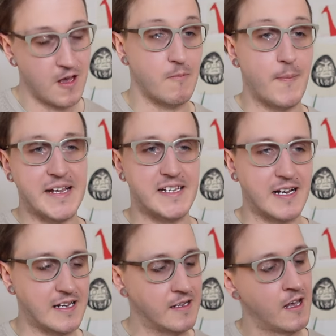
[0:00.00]
But
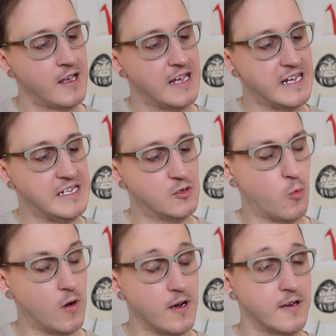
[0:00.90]
basically, each
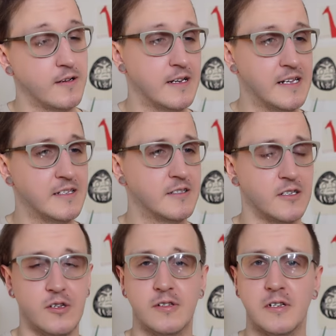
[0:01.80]
one is
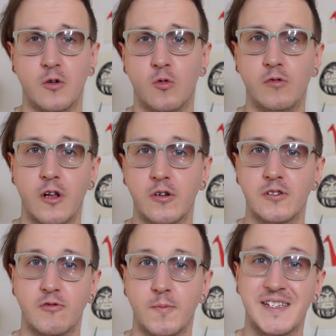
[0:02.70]
using all notes
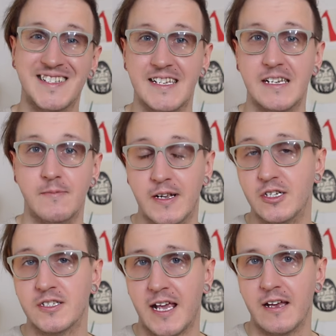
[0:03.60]
from the C major
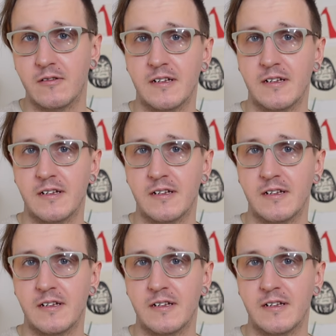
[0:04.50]
scale.